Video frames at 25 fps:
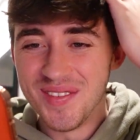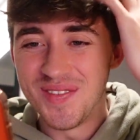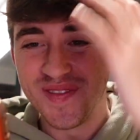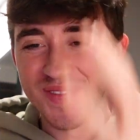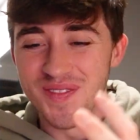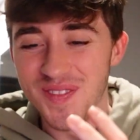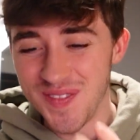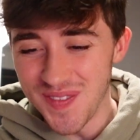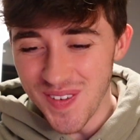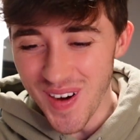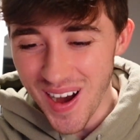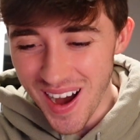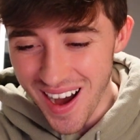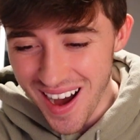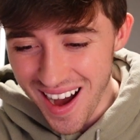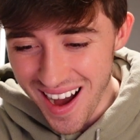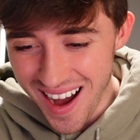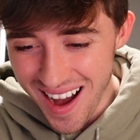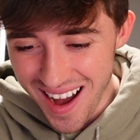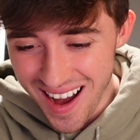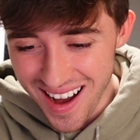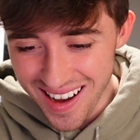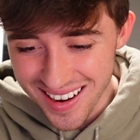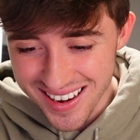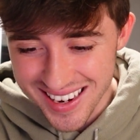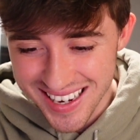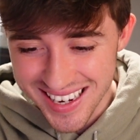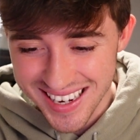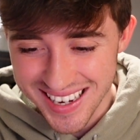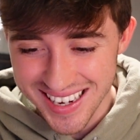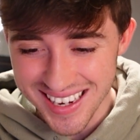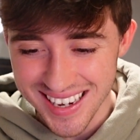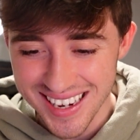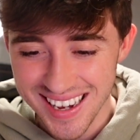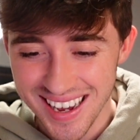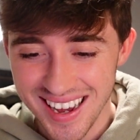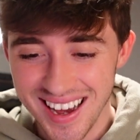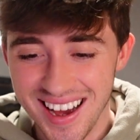Fuck!
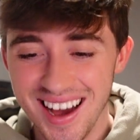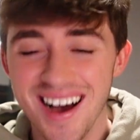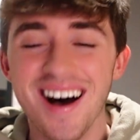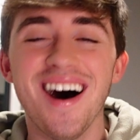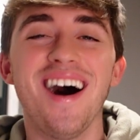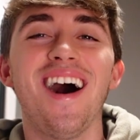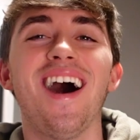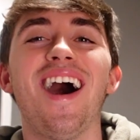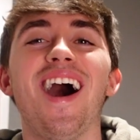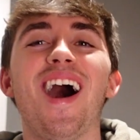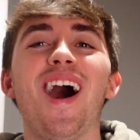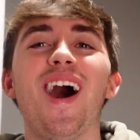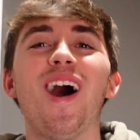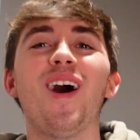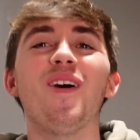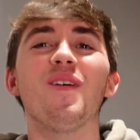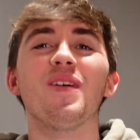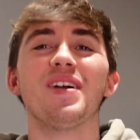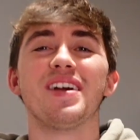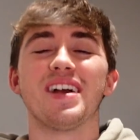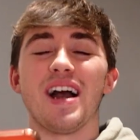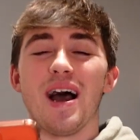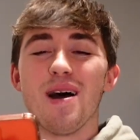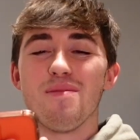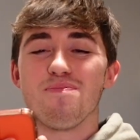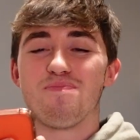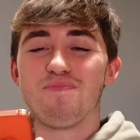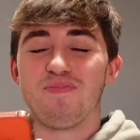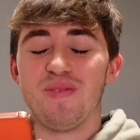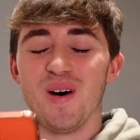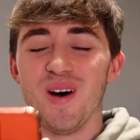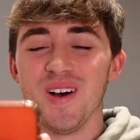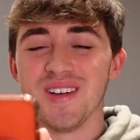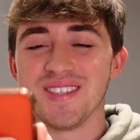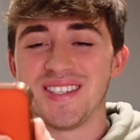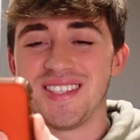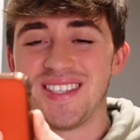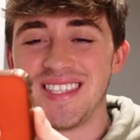Oh, we got
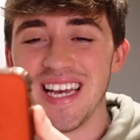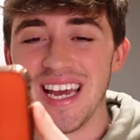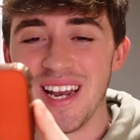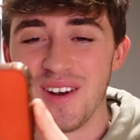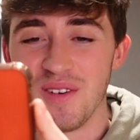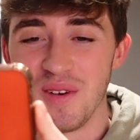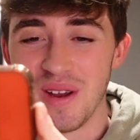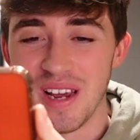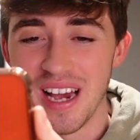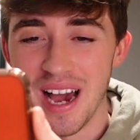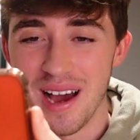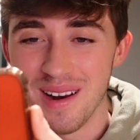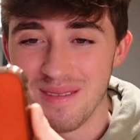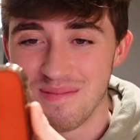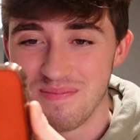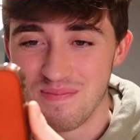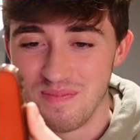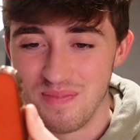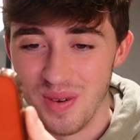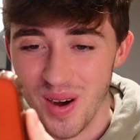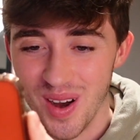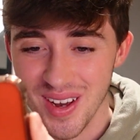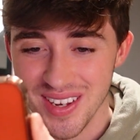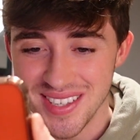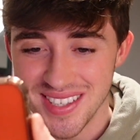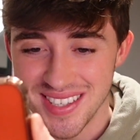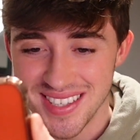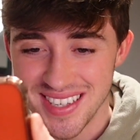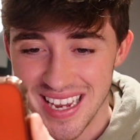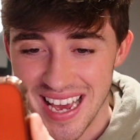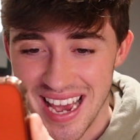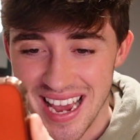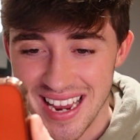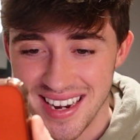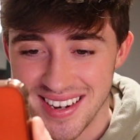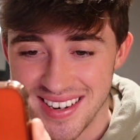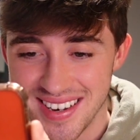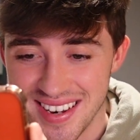busted. We got
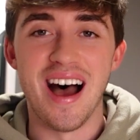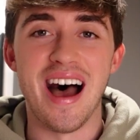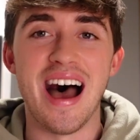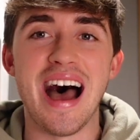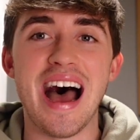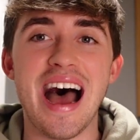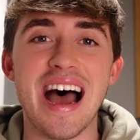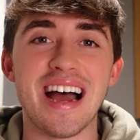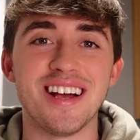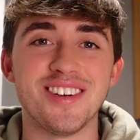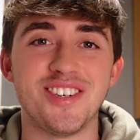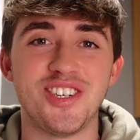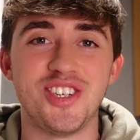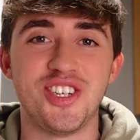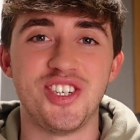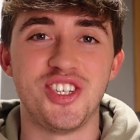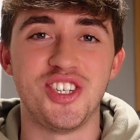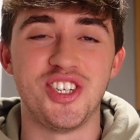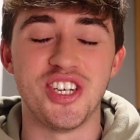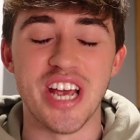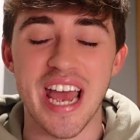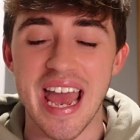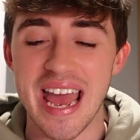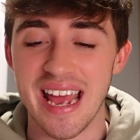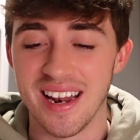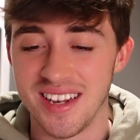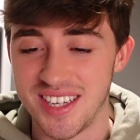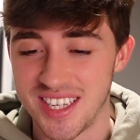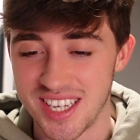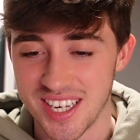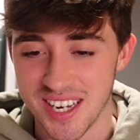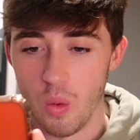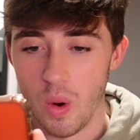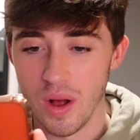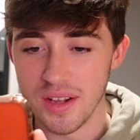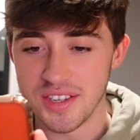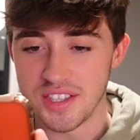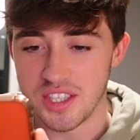busted. Ah, shit.
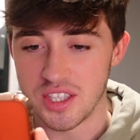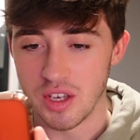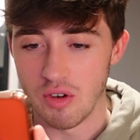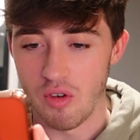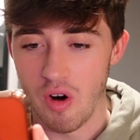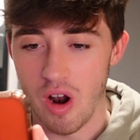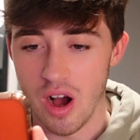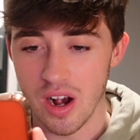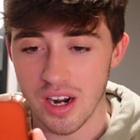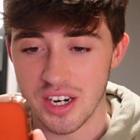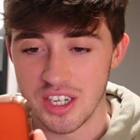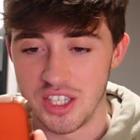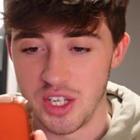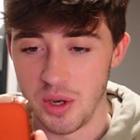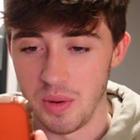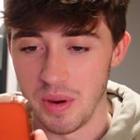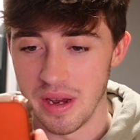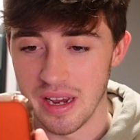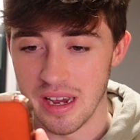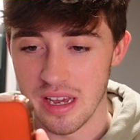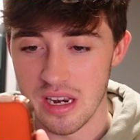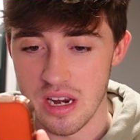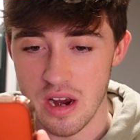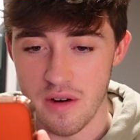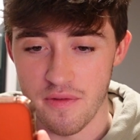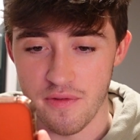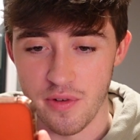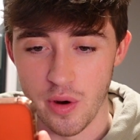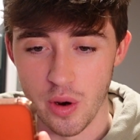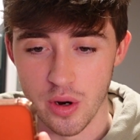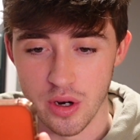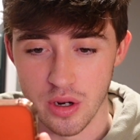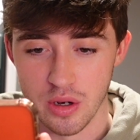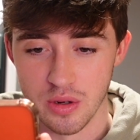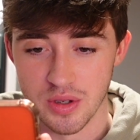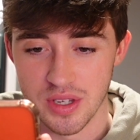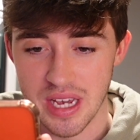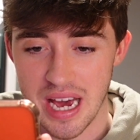What's The Rock doing in your
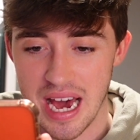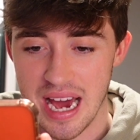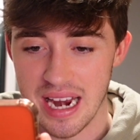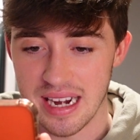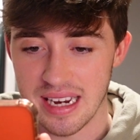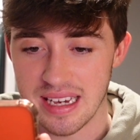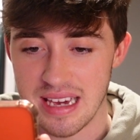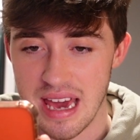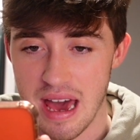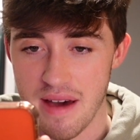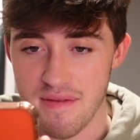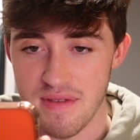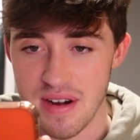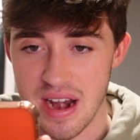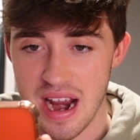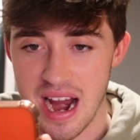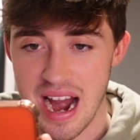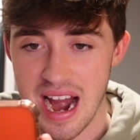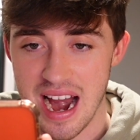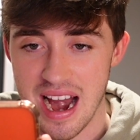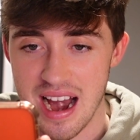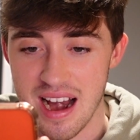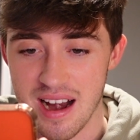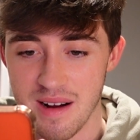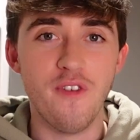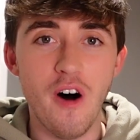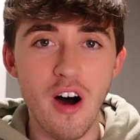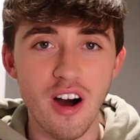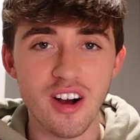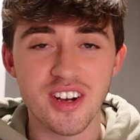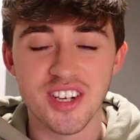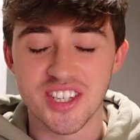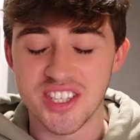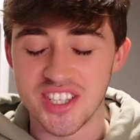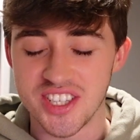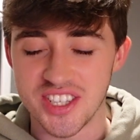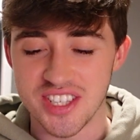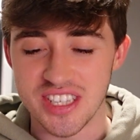photos? And Kevin Hart.
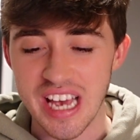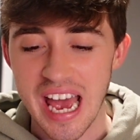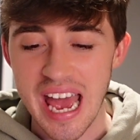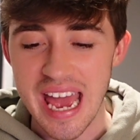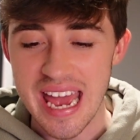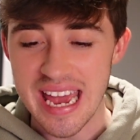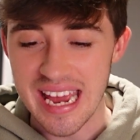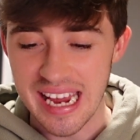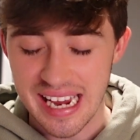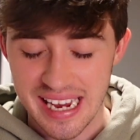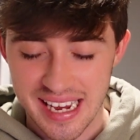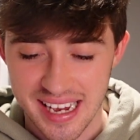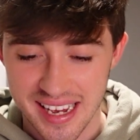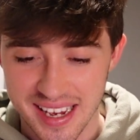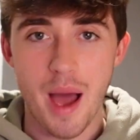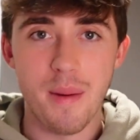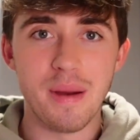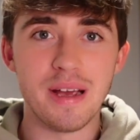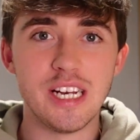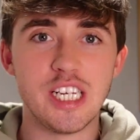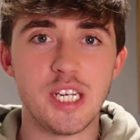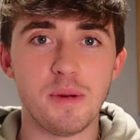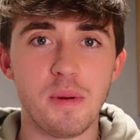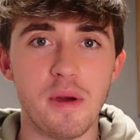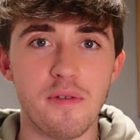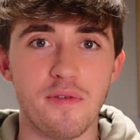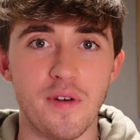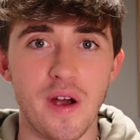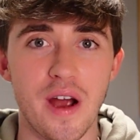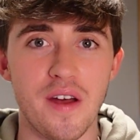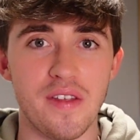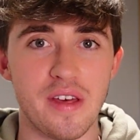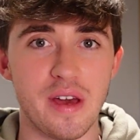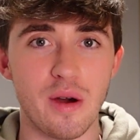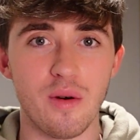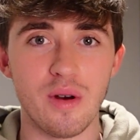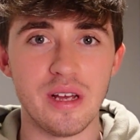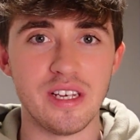Fuck's sake. I mean, to be fair,
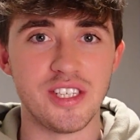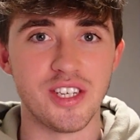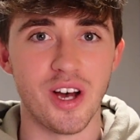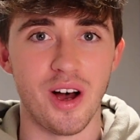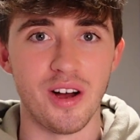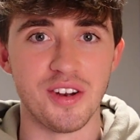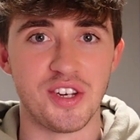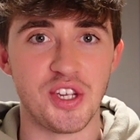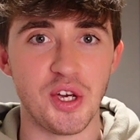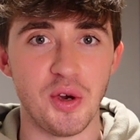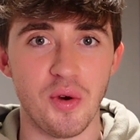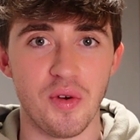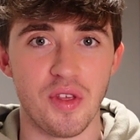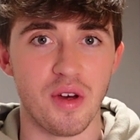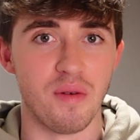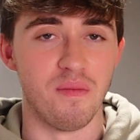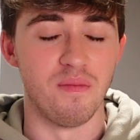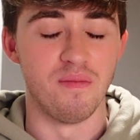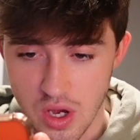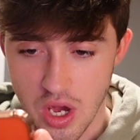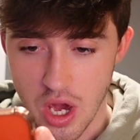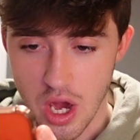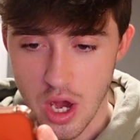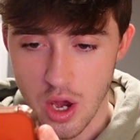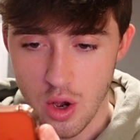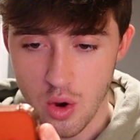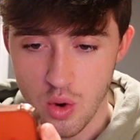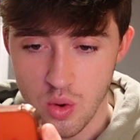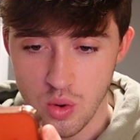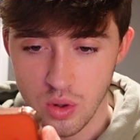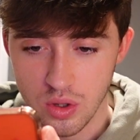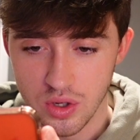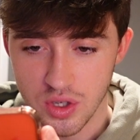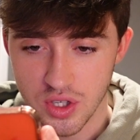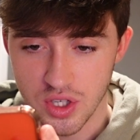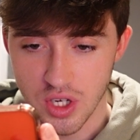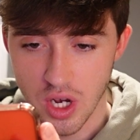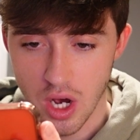they only saw two of them. You
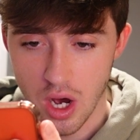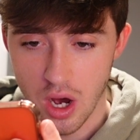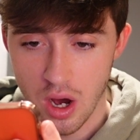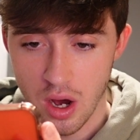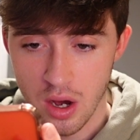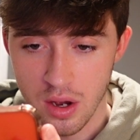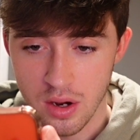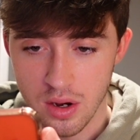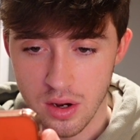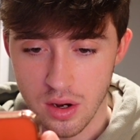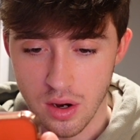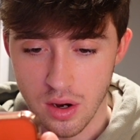saw